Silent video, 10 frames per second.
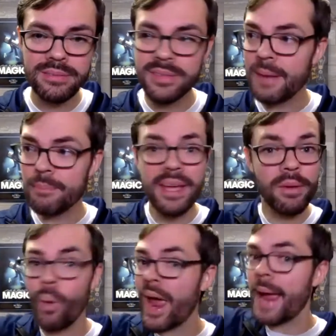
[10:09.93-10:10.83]
not
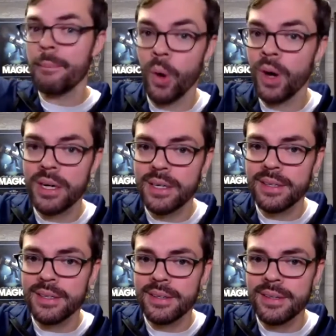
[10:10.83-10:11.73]
make way more
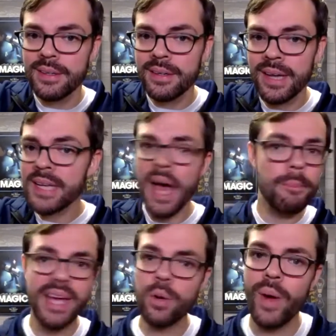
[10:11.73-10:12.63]
and
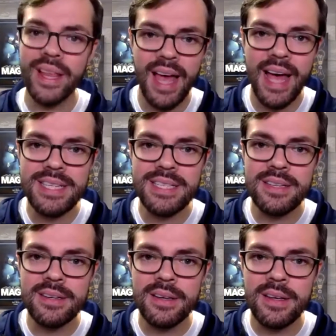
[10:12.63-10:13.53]
not make way less,